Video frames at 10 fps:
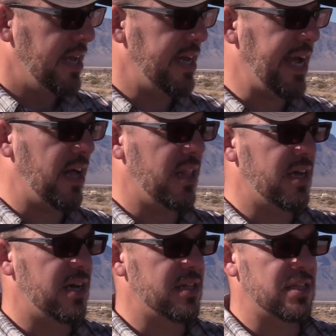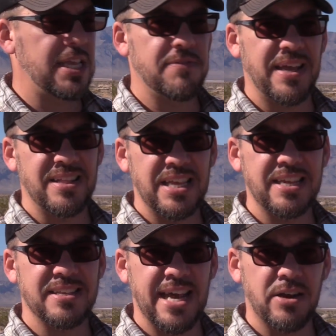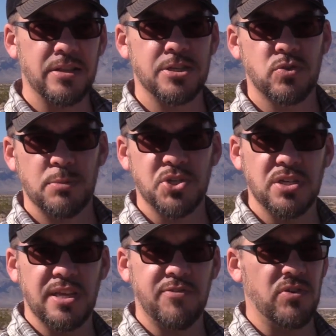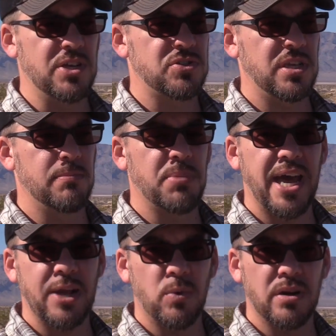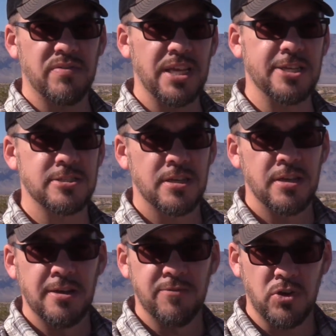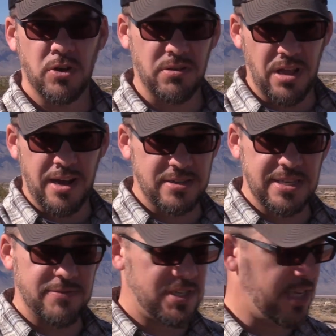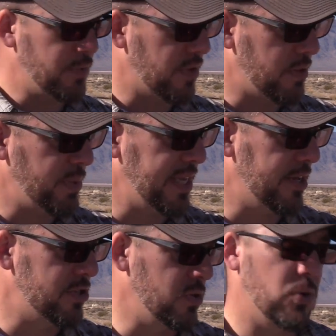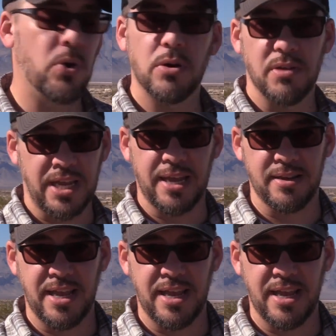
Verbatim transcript: And I'll leave a link down in the description if you're interested in buying one of these for your Glock 17 with a PL2, or again,